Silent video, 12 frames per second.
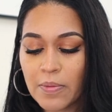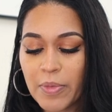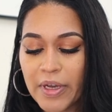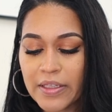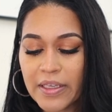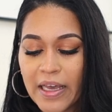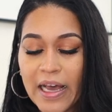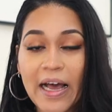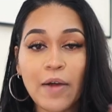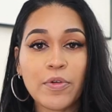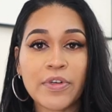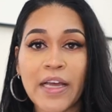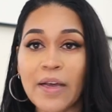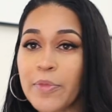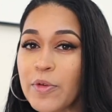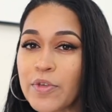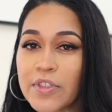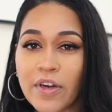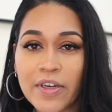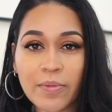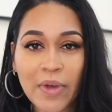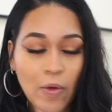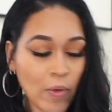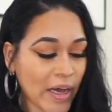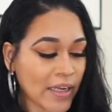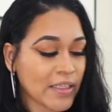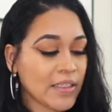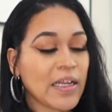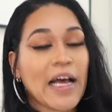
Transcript: But yeah, I would not be returning my wallet.